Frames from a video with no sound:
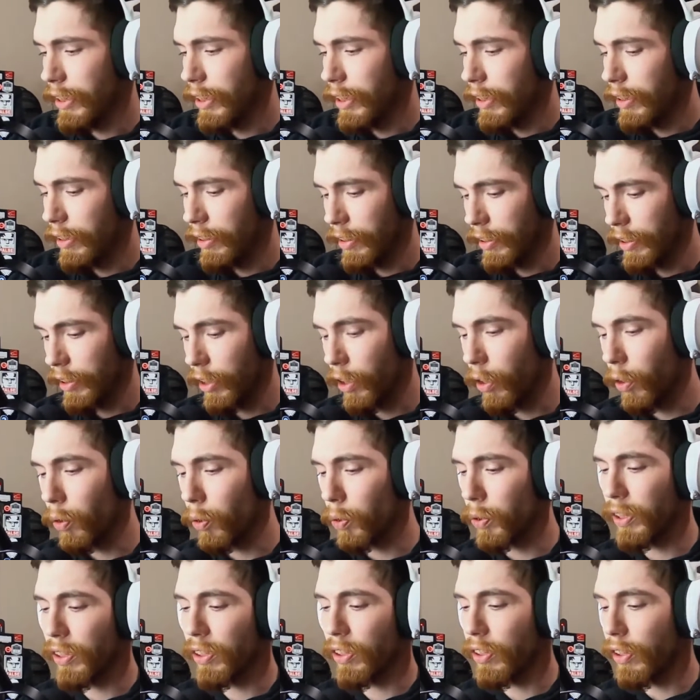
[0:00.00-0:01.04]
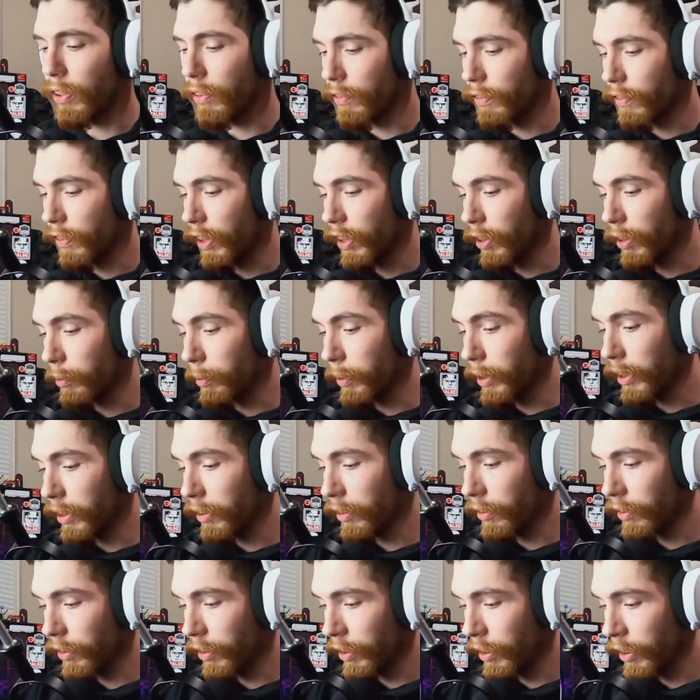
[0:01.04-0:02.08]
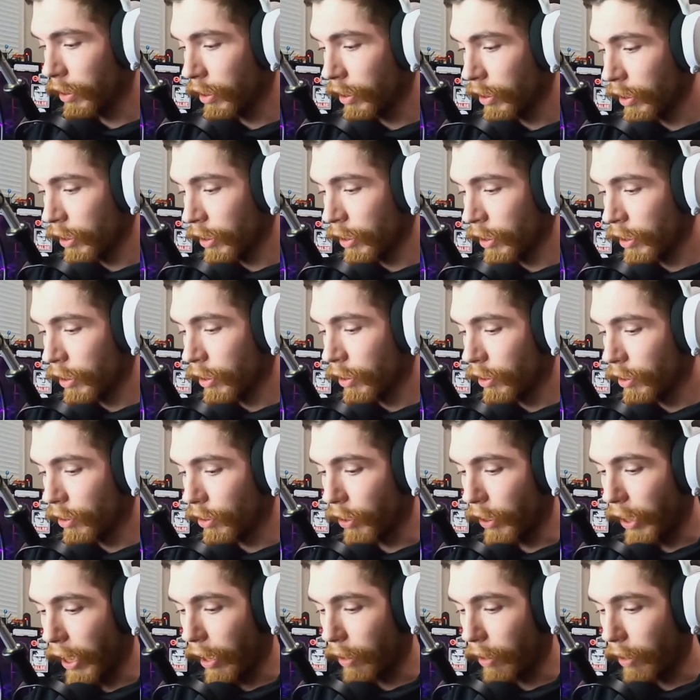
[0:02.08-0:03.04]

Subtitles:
the cold is no fun to me. So yeah,